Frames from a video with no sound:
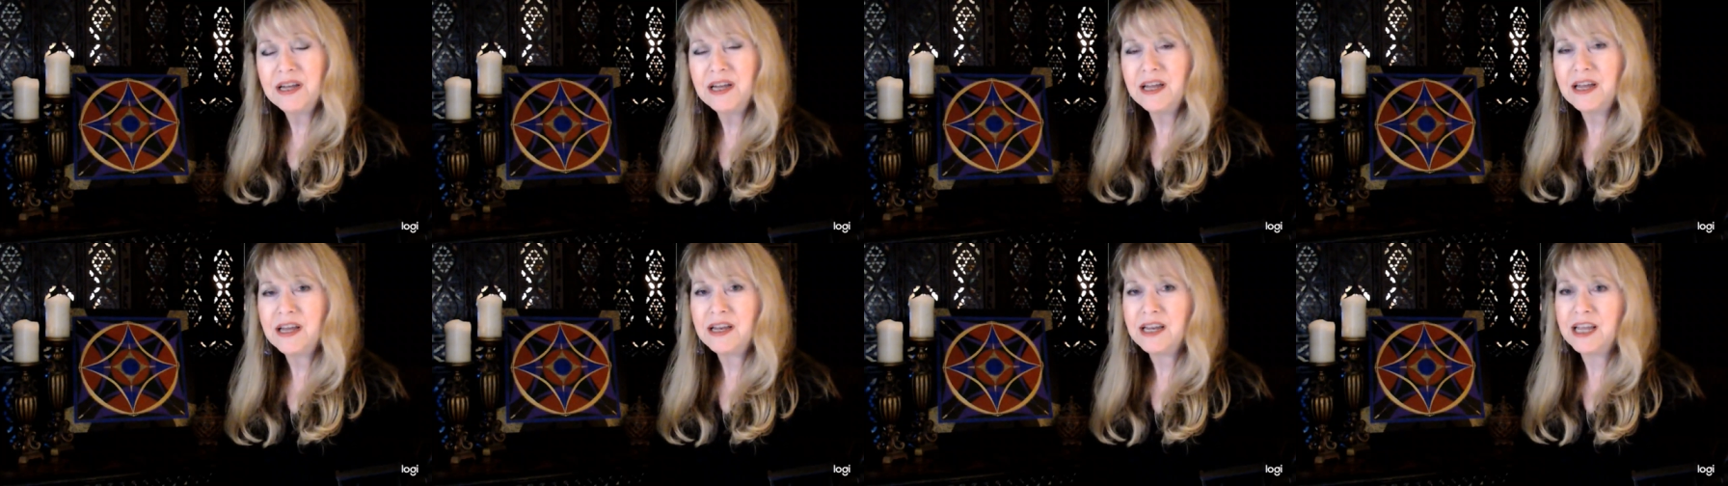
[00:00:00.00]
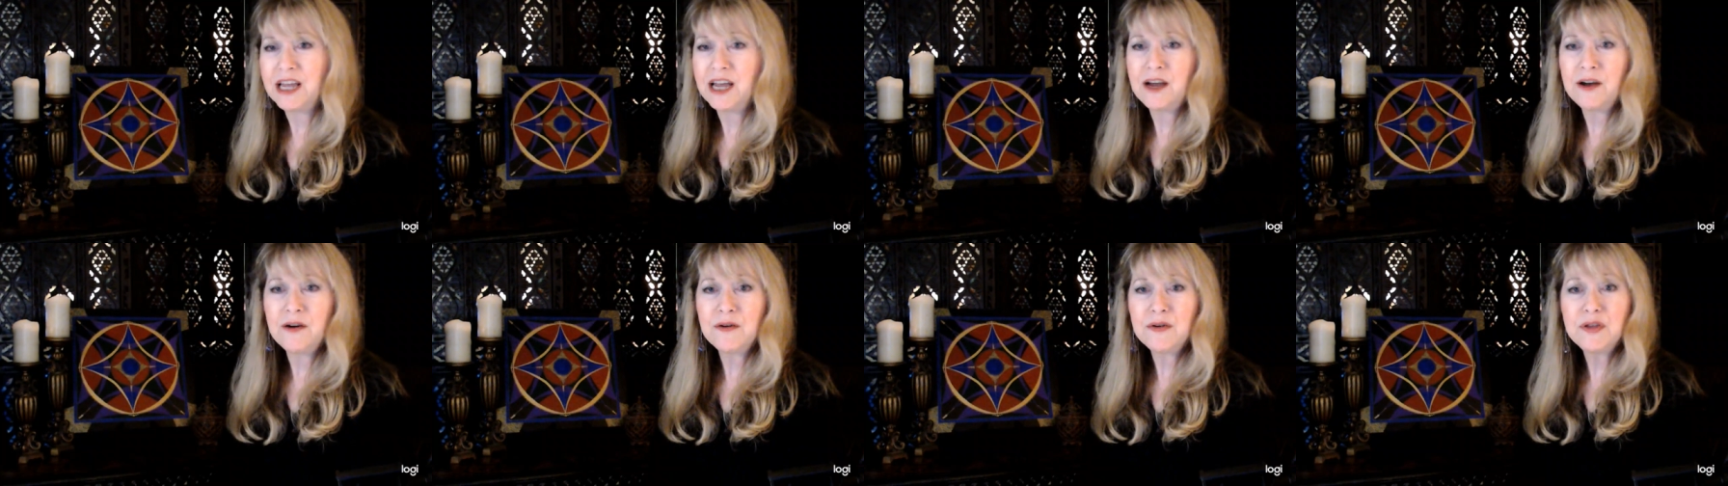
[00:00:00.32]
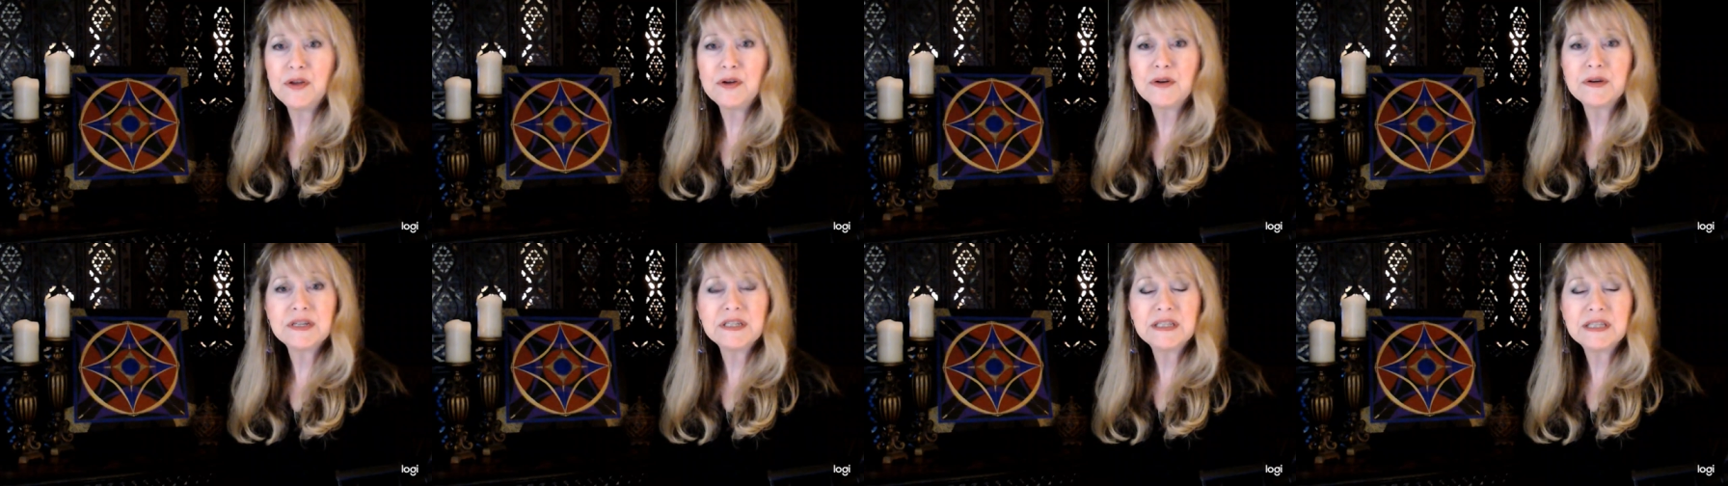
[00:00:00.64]
and how
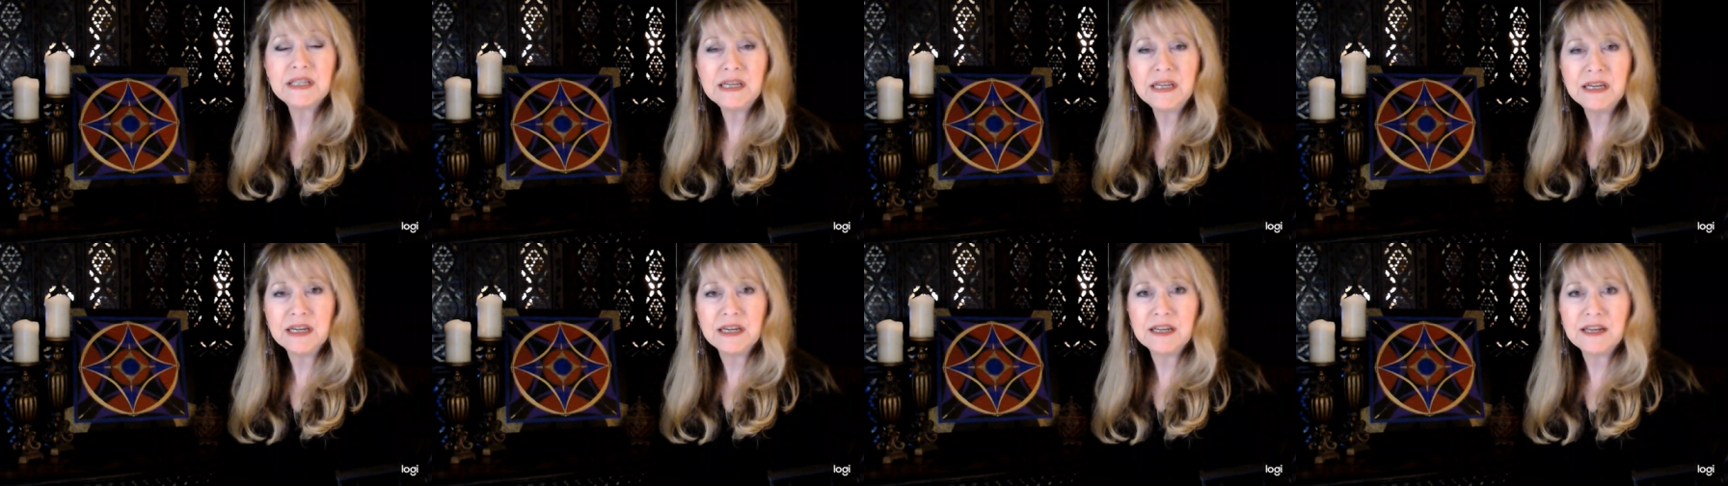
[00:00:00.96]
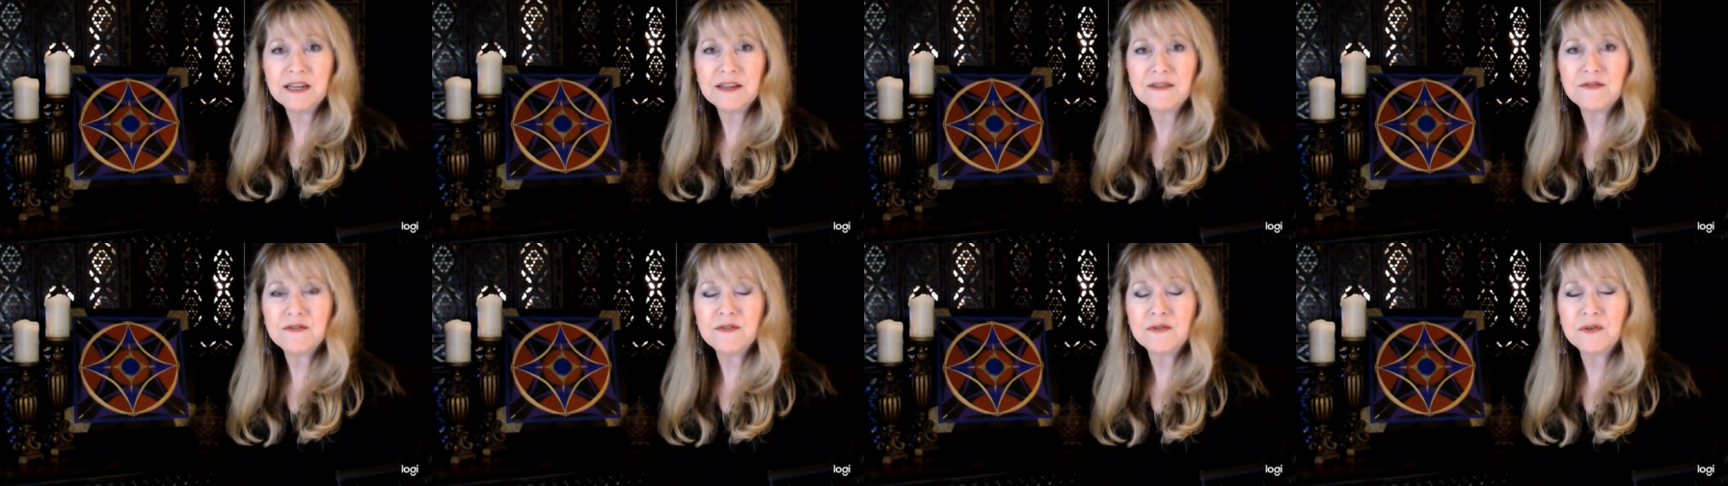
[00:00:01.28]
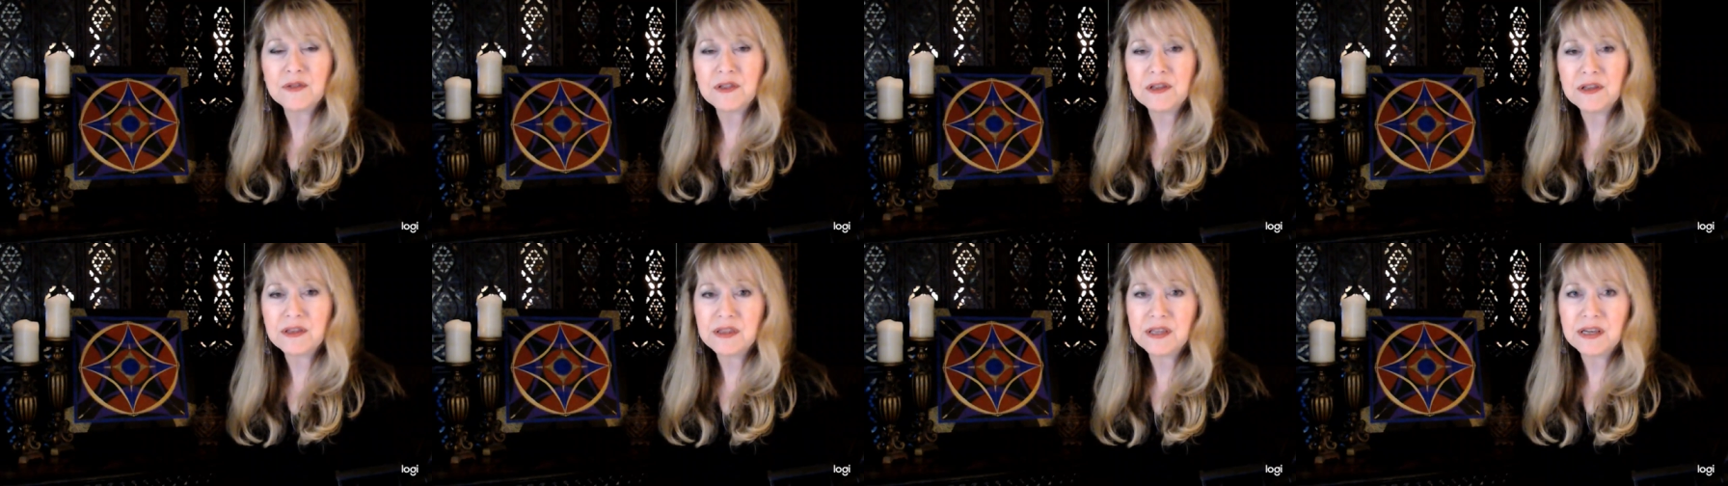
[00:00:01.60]
you're seen for
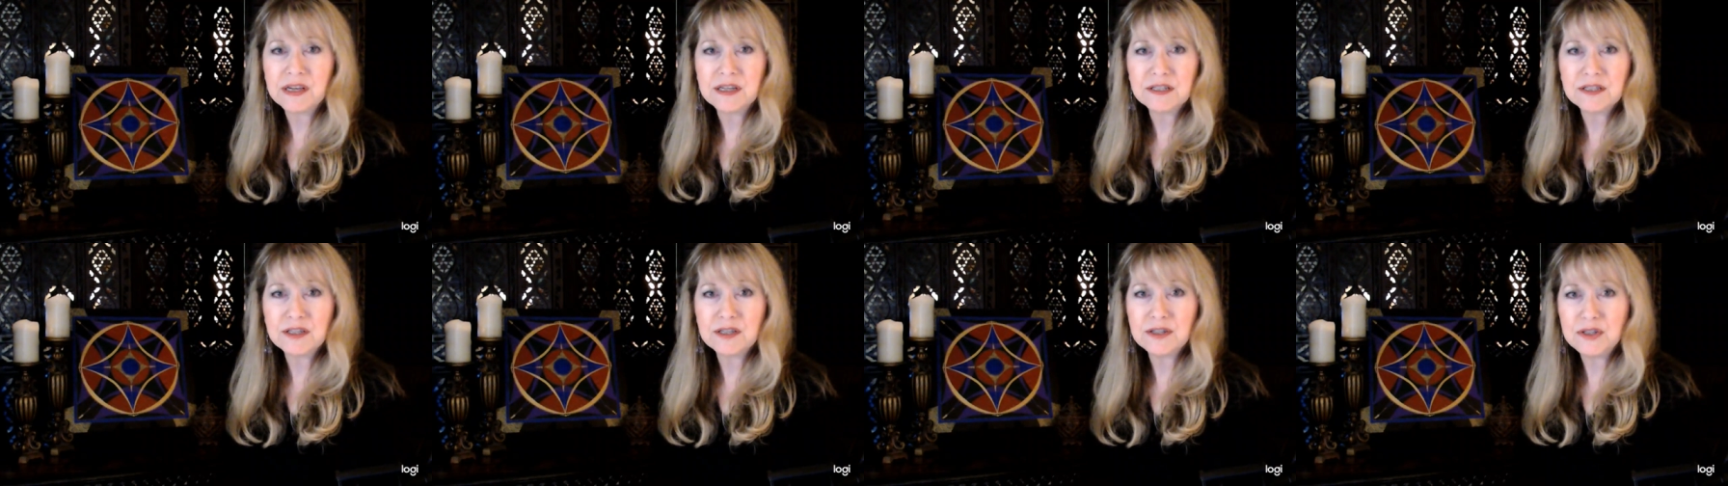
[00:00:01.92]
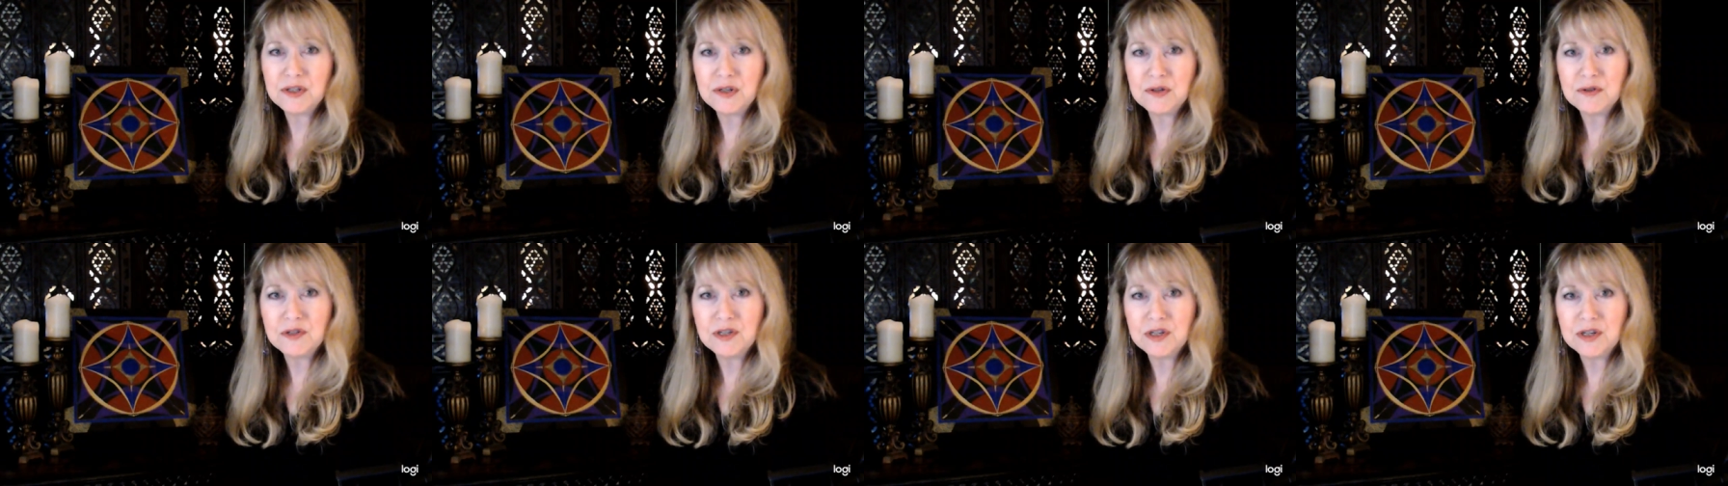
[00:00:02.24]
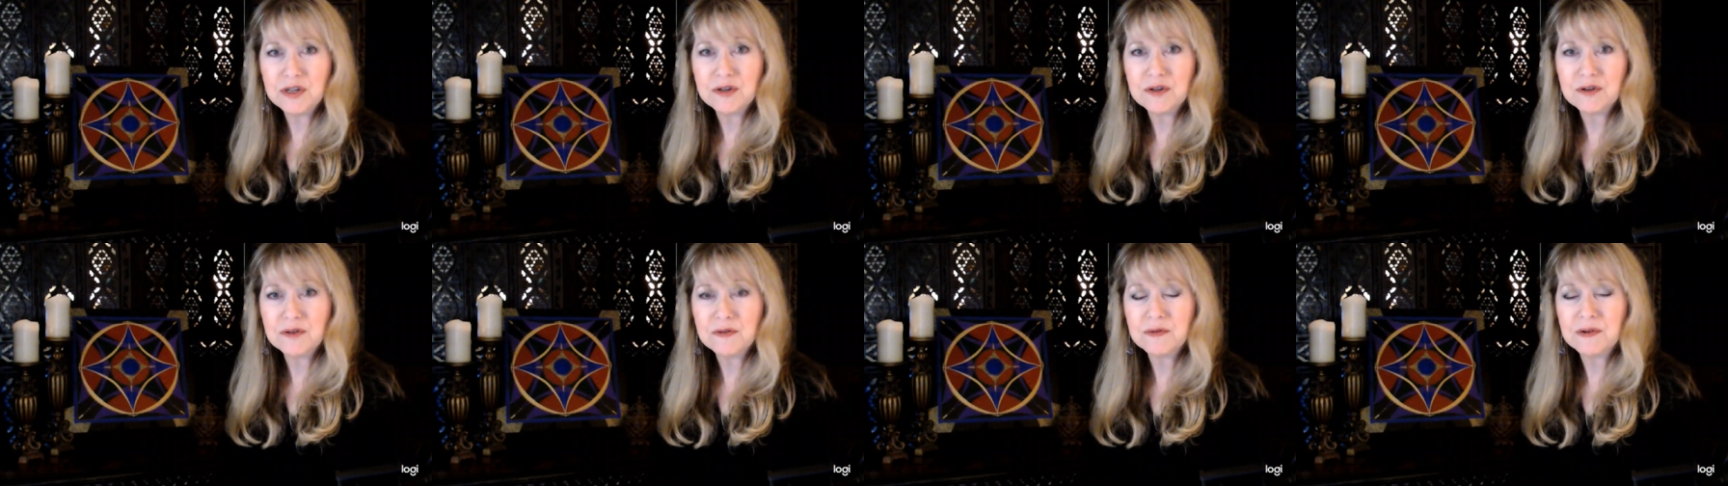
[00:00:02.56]
the things that you
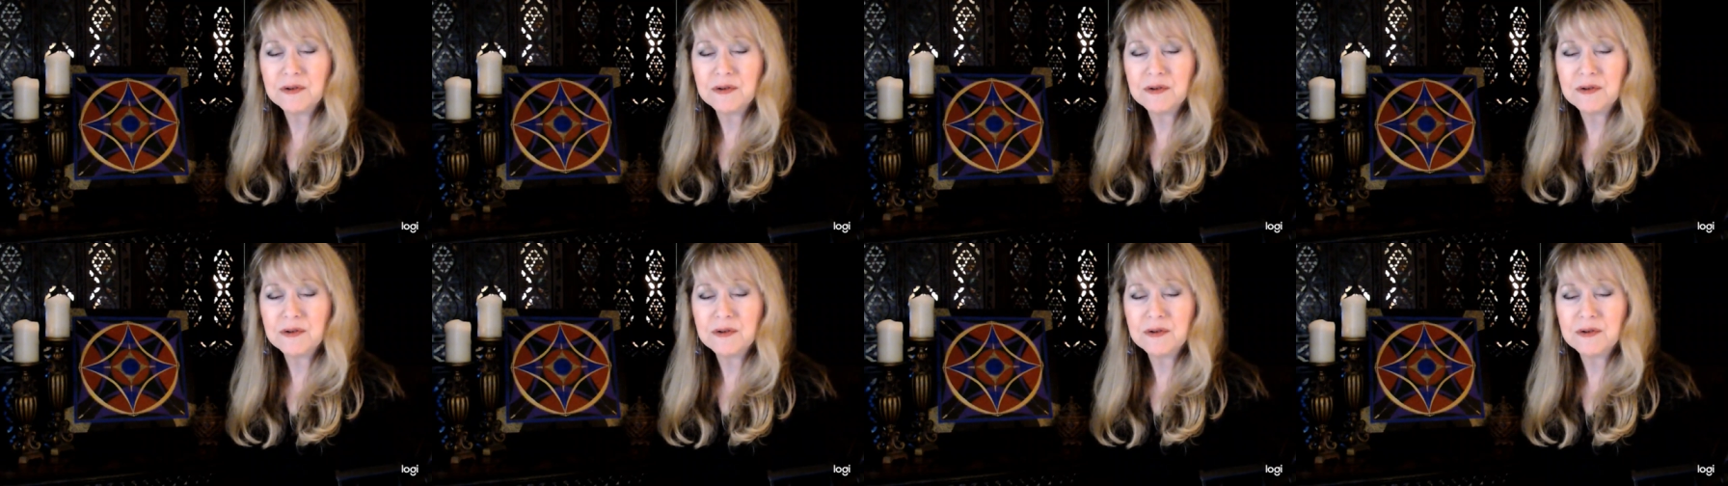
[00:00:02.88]
do